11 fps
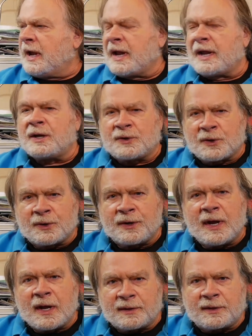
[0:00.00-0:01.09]
and it turned
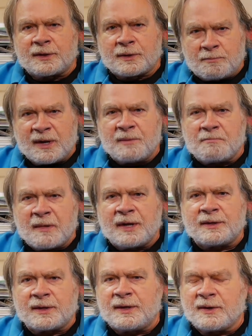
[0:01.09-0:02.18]
out that the beam
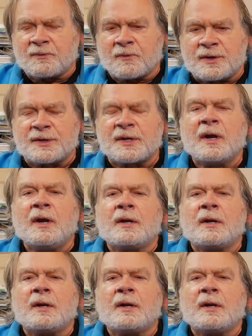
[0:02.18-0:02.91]
made the difference.